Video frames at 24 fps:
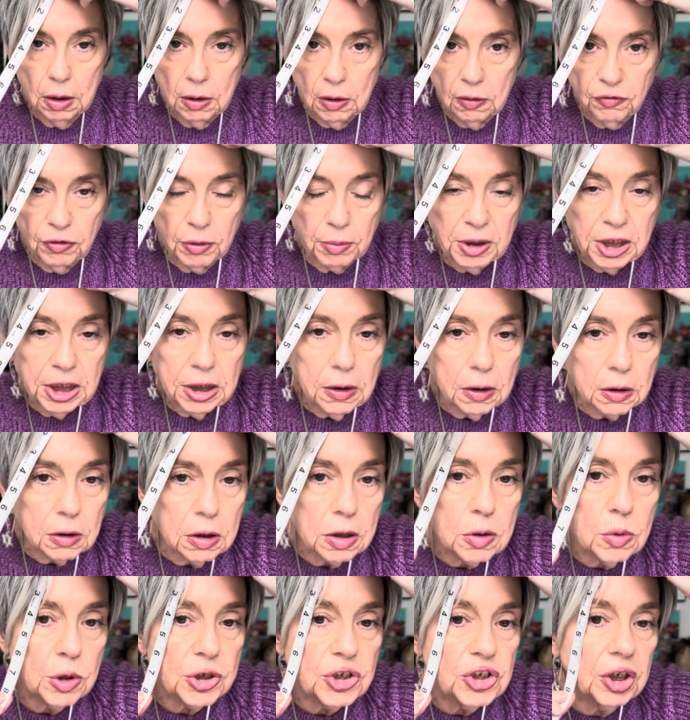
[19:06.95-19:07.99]
From here,
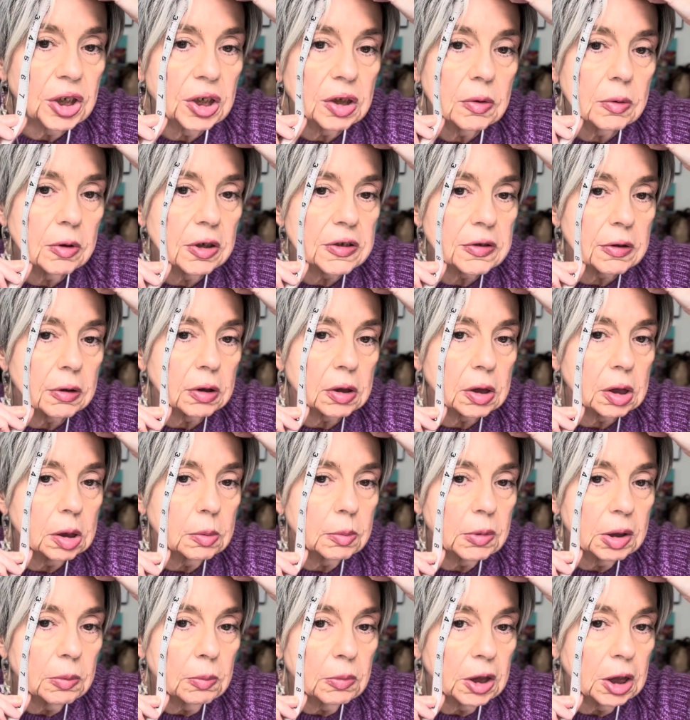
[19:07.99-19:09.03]
look where January is going to come
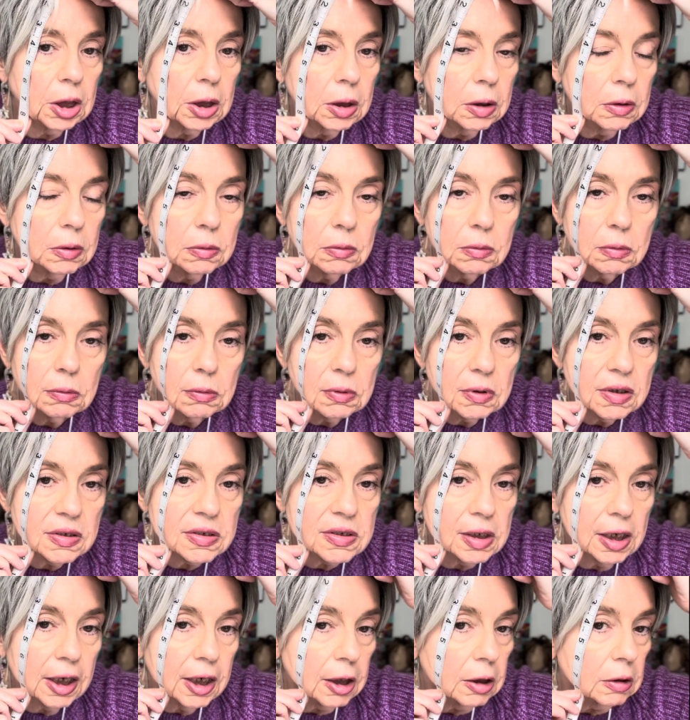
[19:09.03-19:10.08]
on me, the
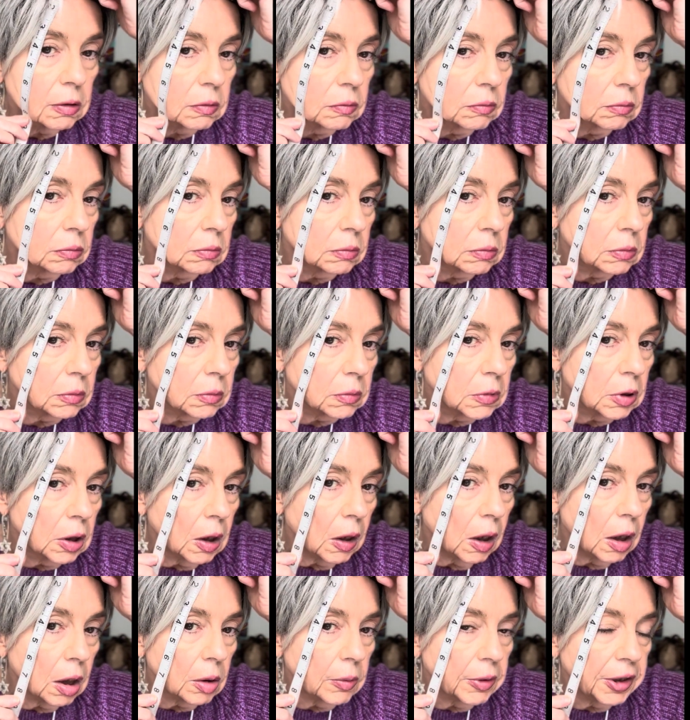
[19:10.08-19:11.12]
side,
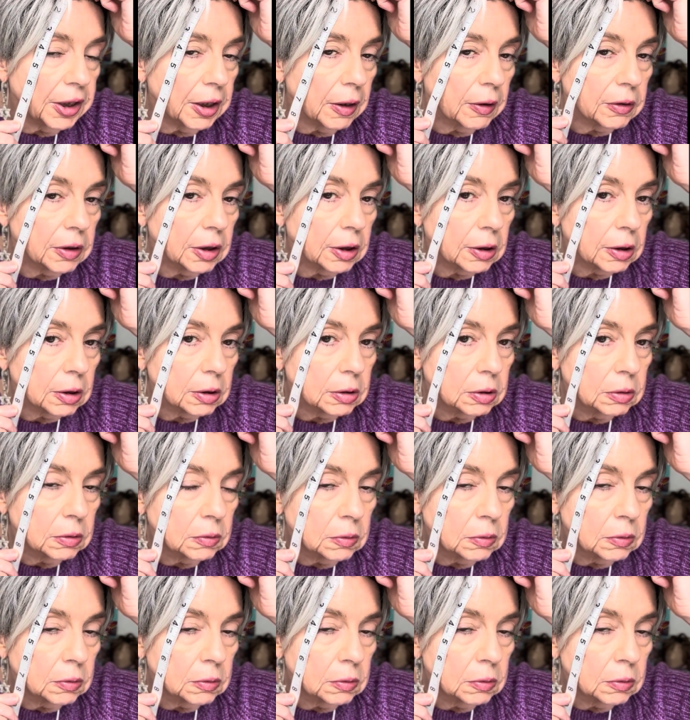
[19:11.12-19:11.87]
all the way down here.